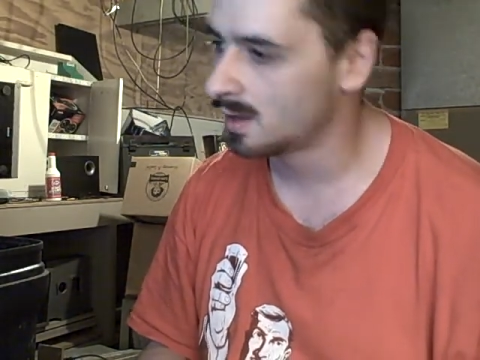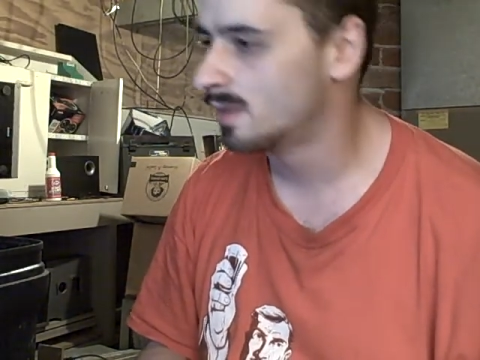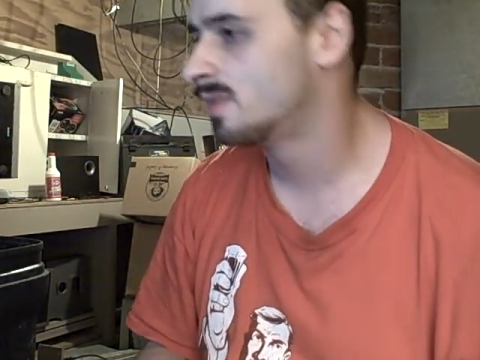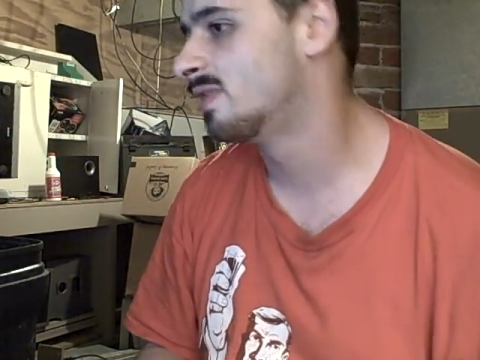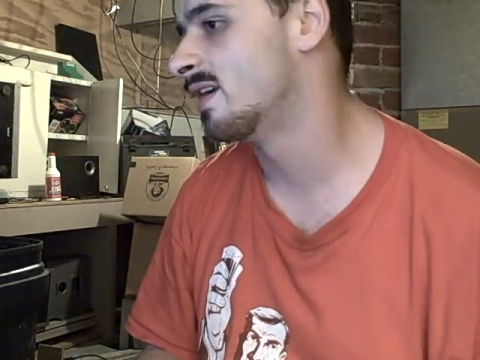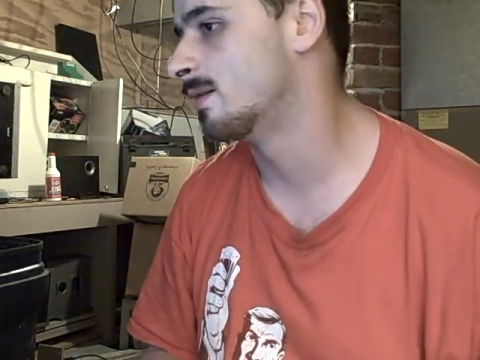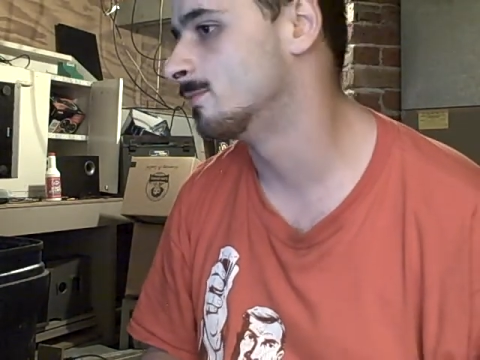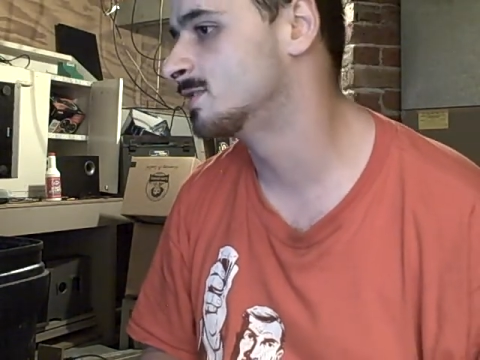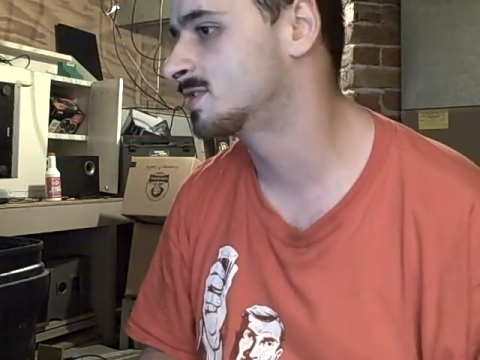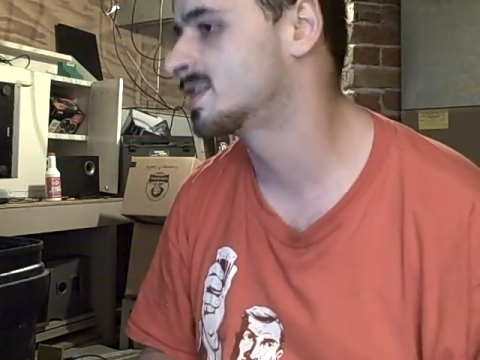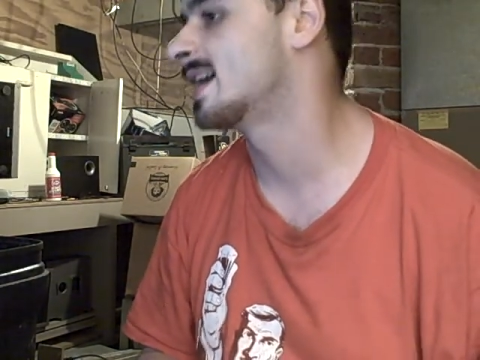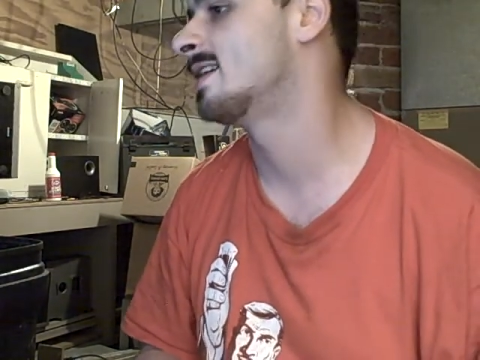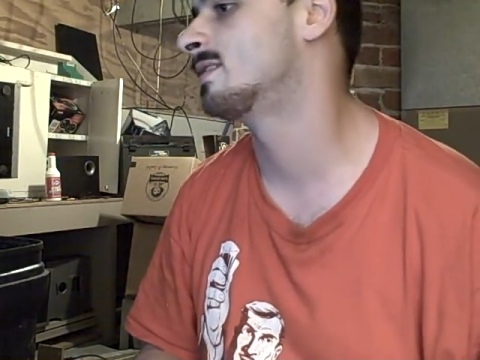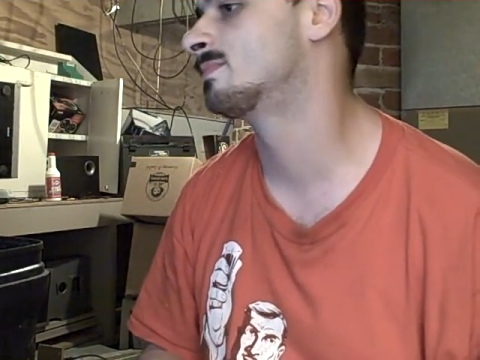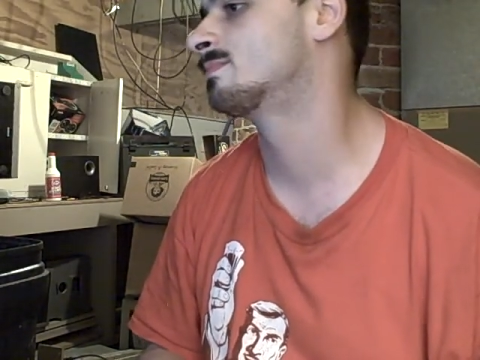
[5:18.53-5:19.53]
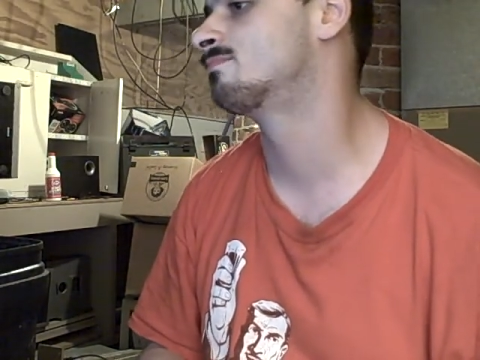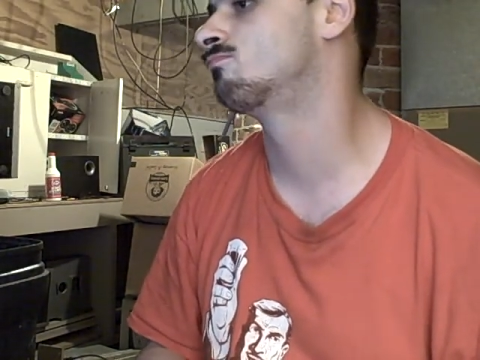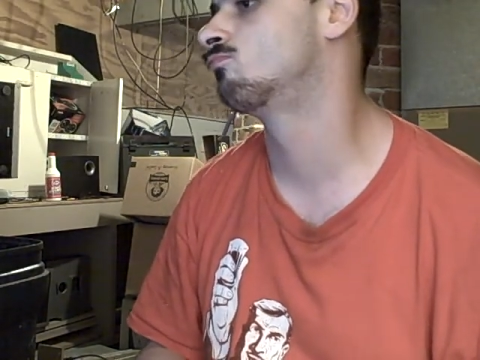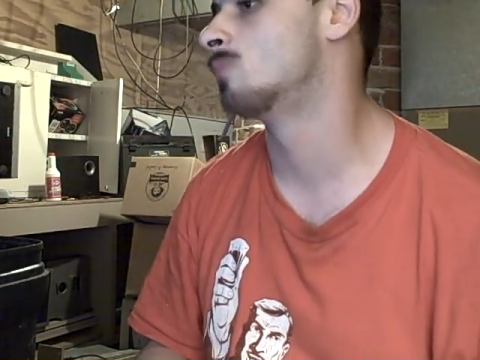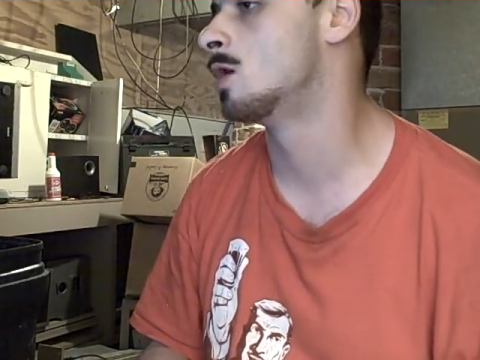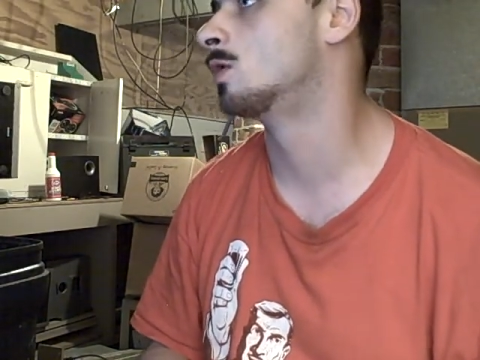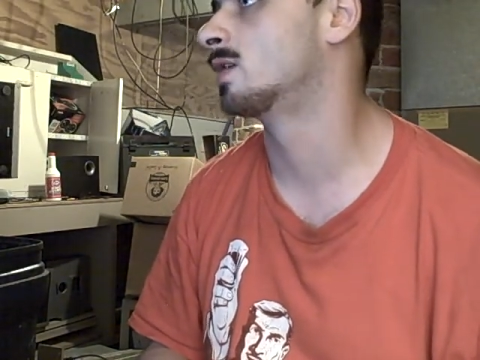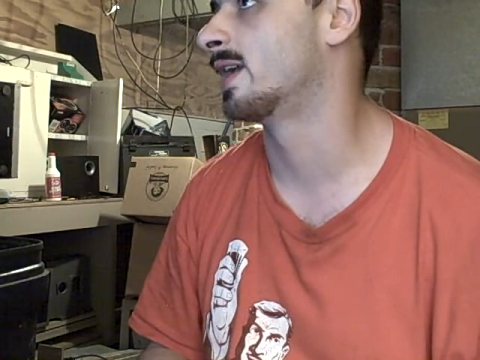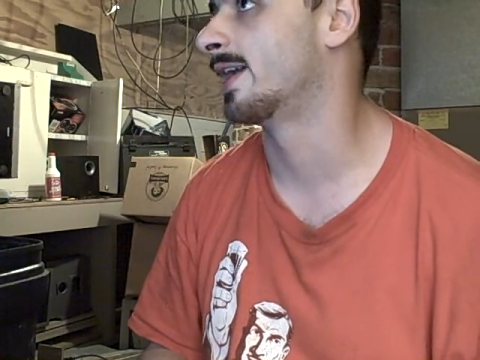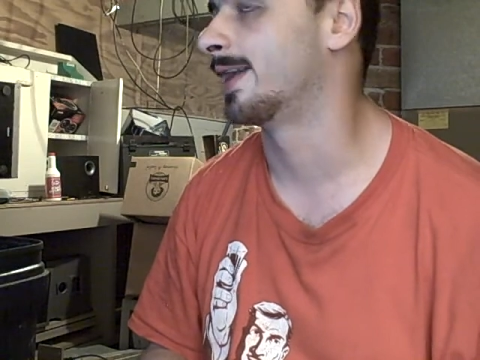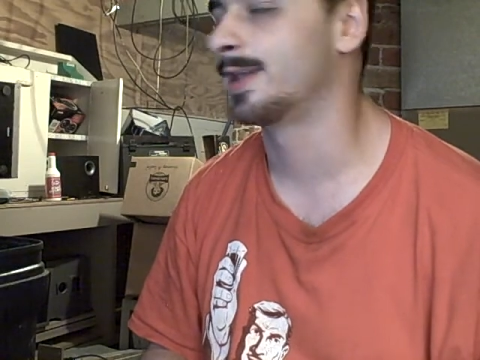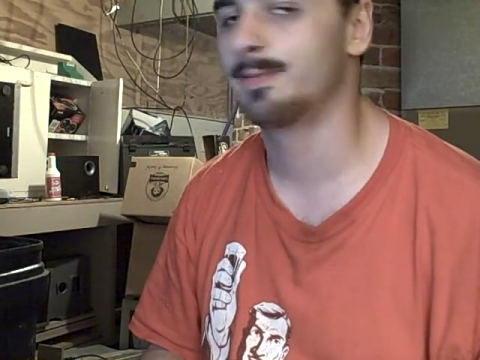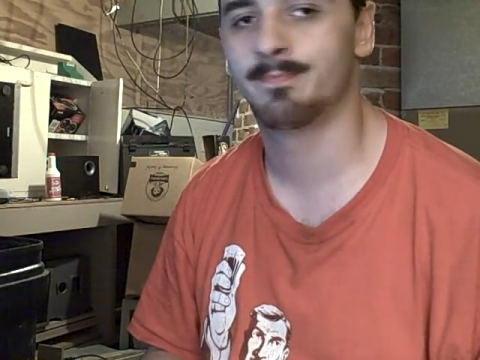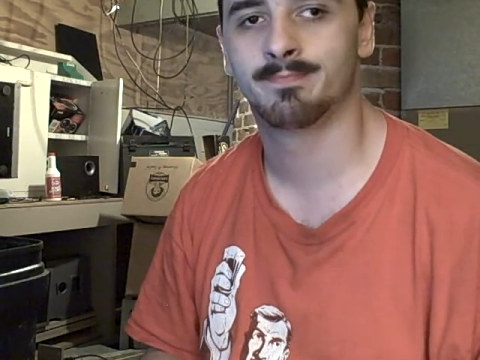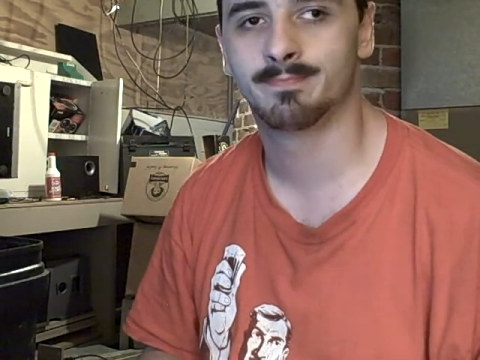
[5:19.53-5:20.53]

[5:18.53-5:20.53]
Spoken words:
that would sound okay.